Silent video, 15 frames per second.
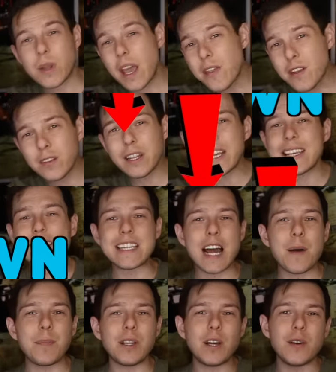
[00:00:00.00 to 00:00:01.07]
again, the link is
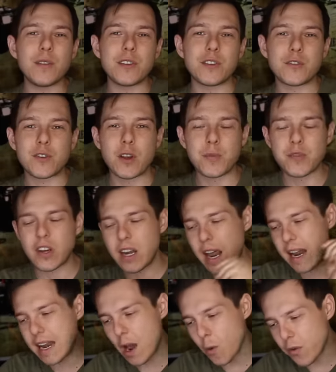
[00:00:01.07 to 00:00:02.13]
down below in the description,
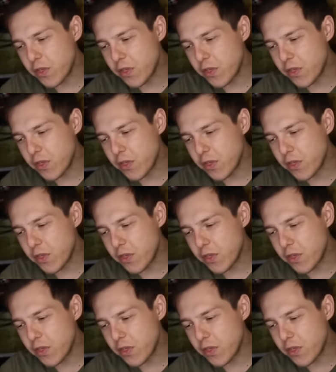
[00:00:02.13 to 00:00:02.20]
and now